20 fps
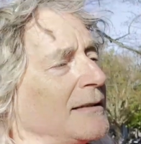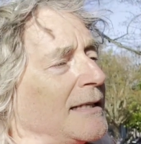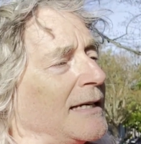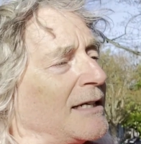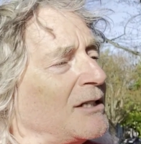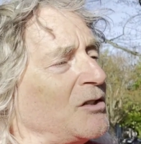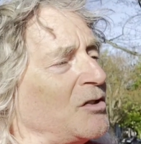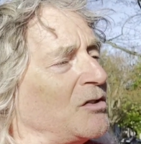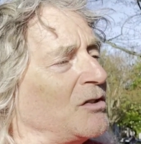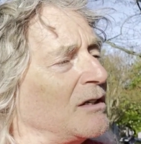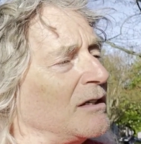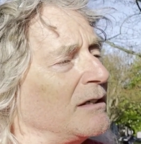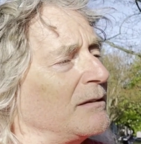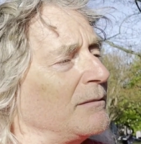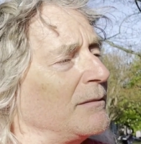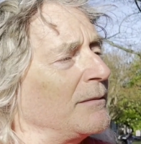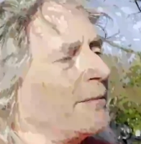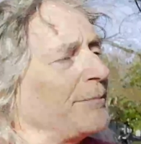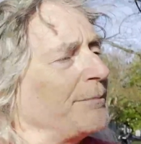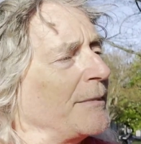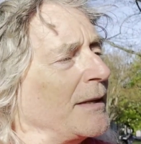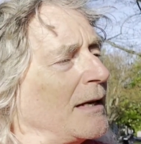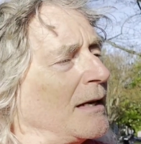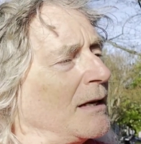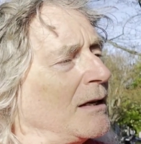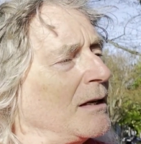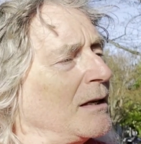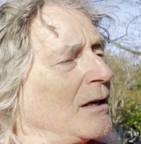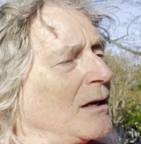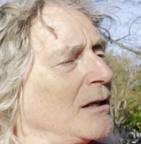extra
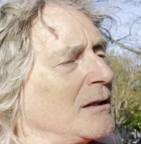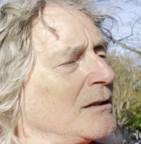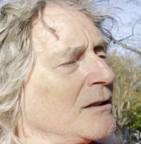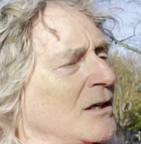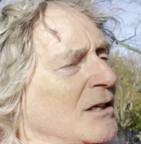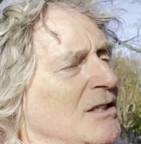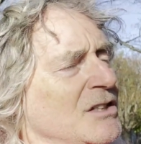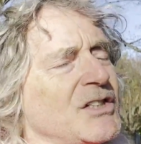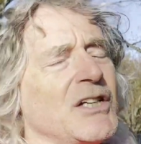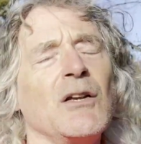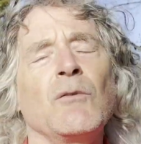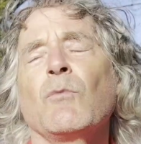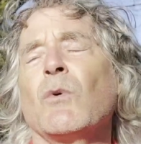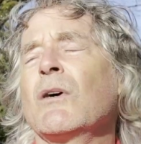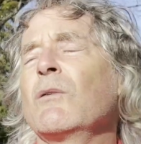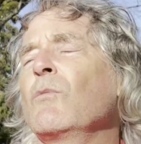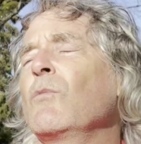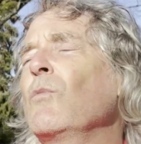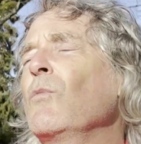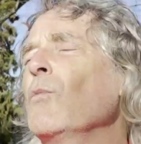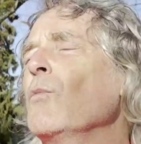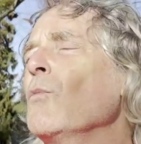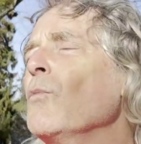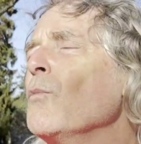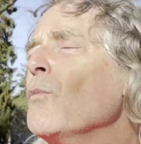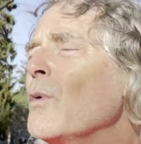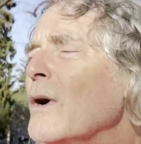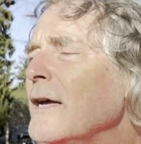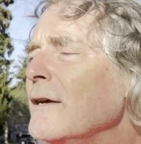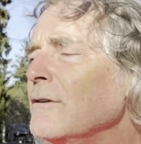large. In one
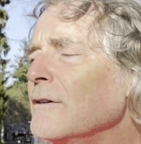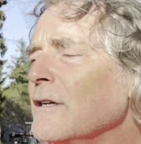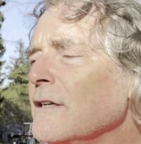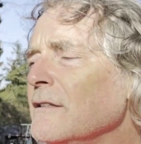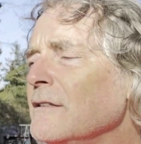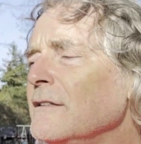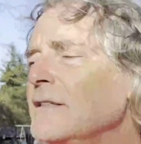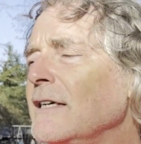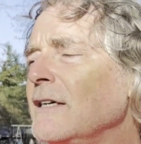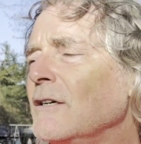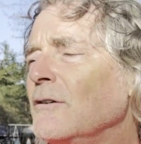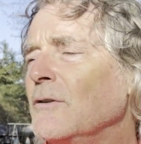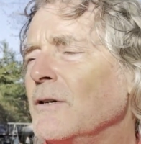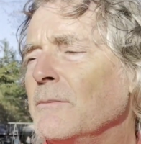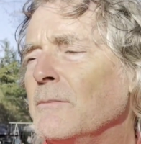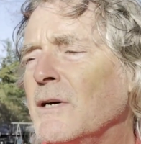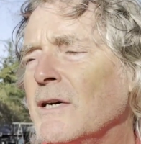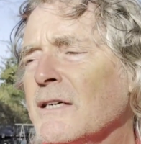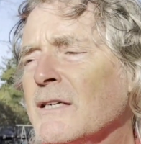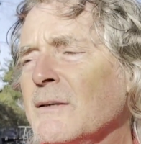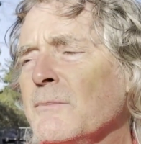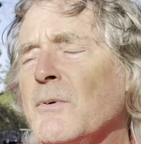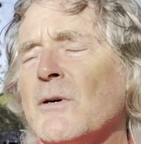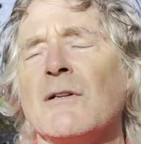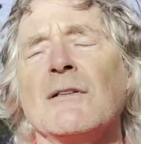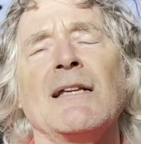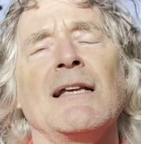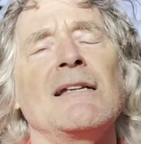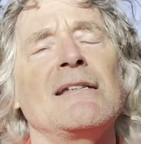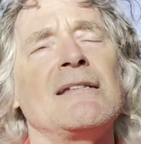way or another, they are
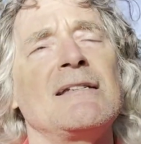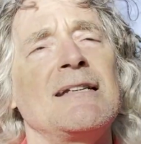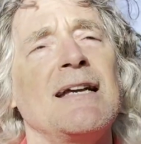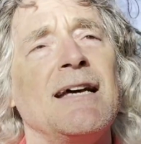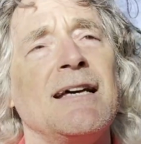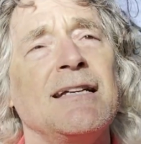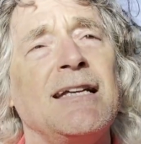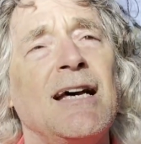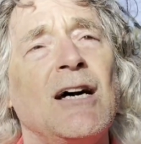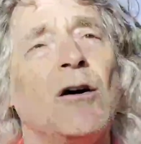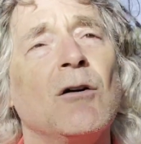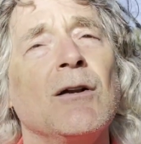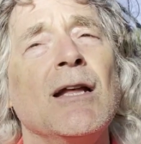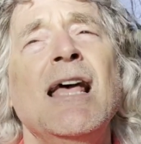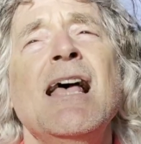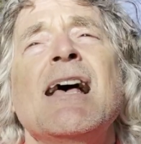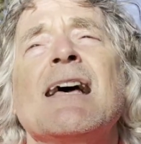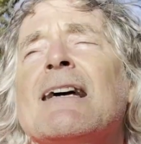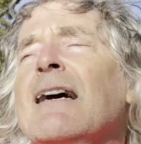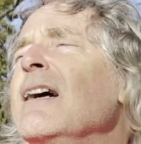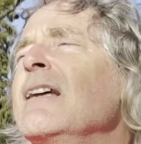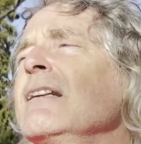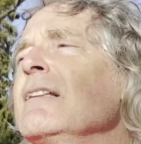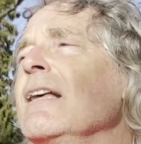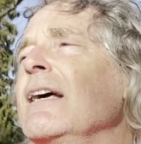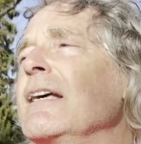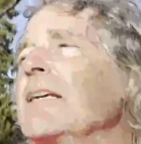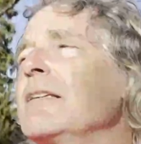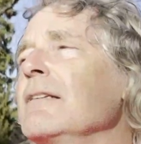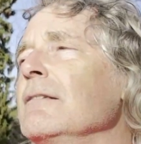remarkable, they stand out, kind of
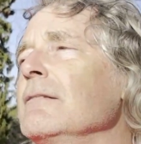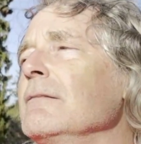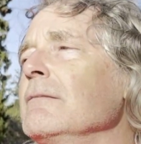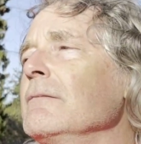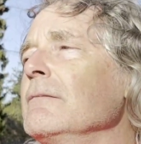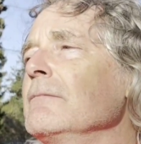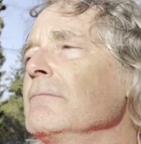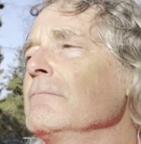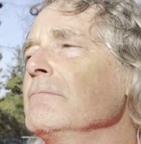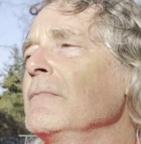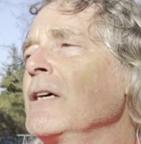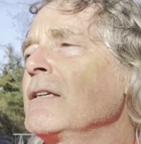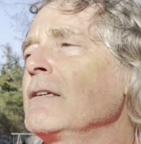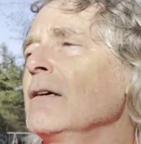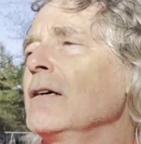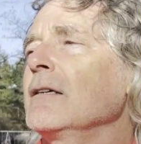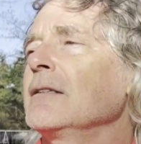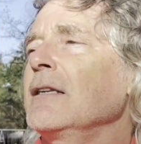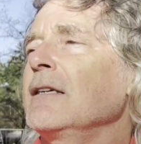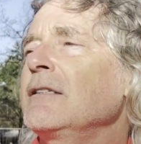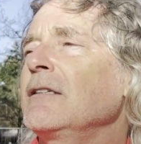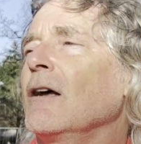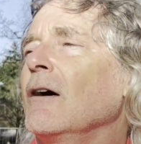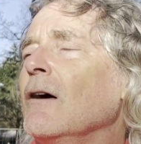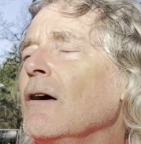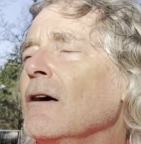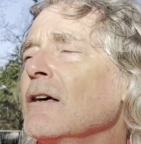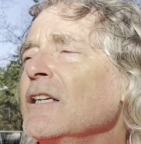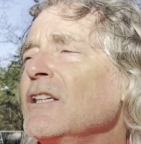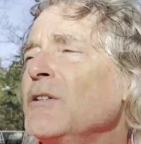like, my God, that's an
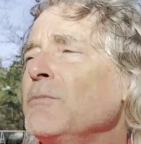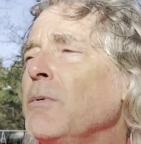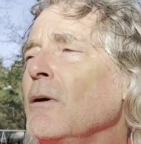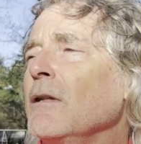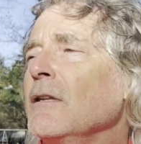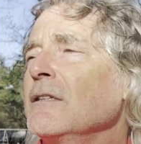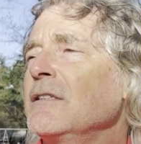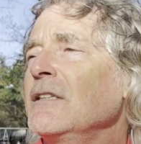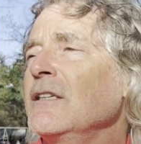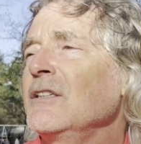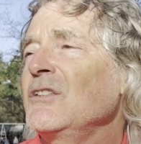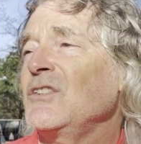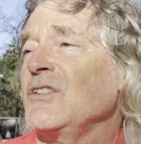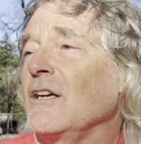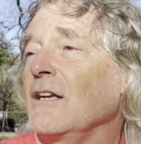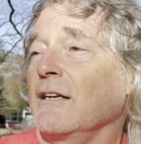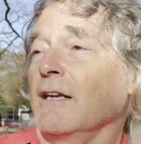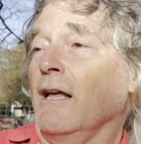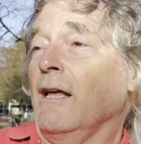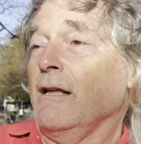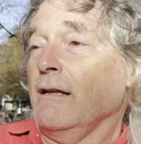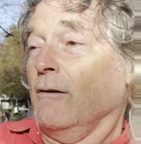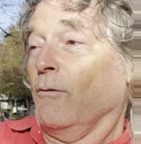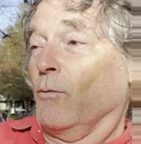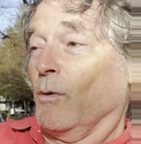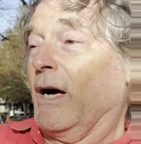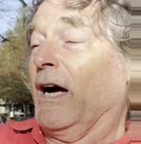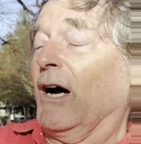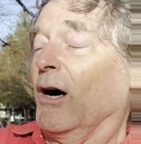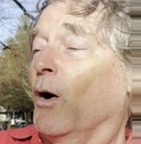honest politician.
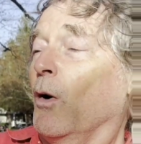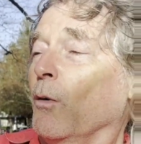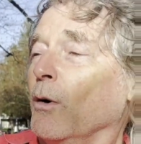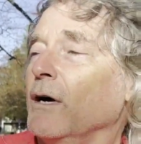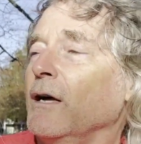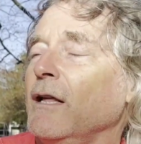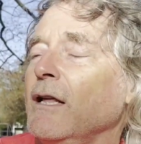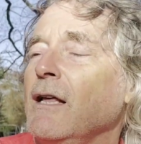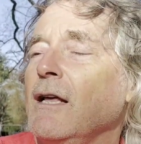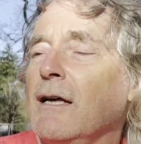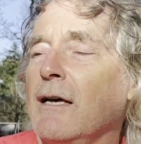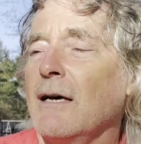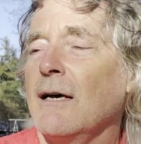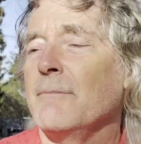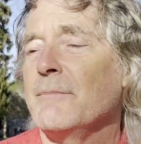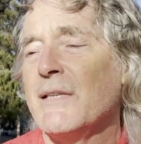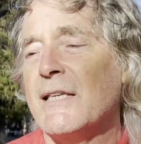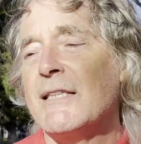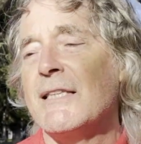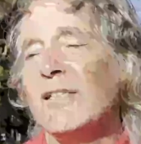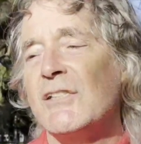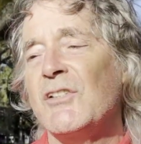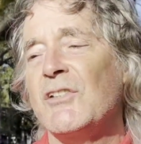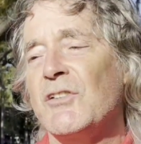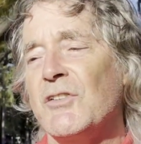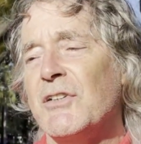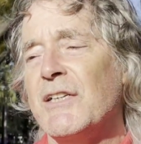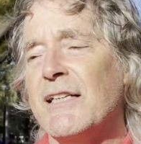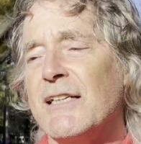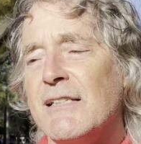Wow. This
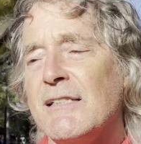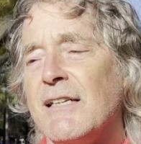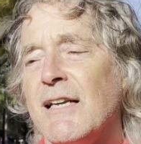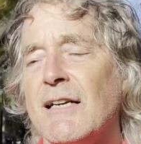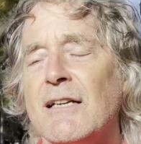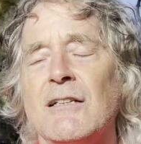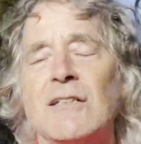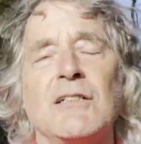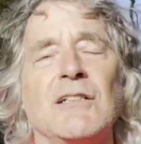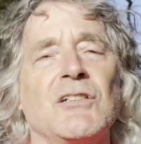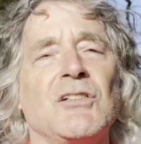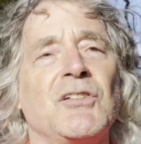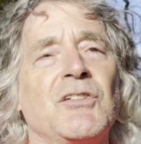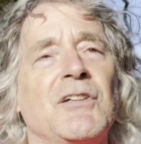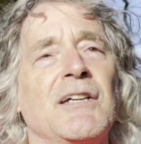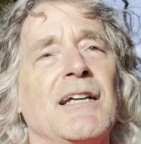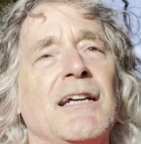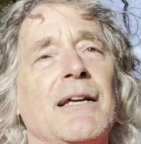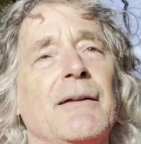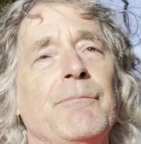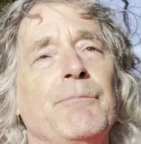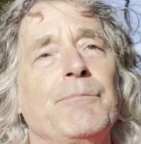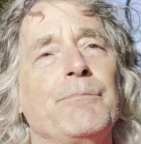tree is a heritage tree.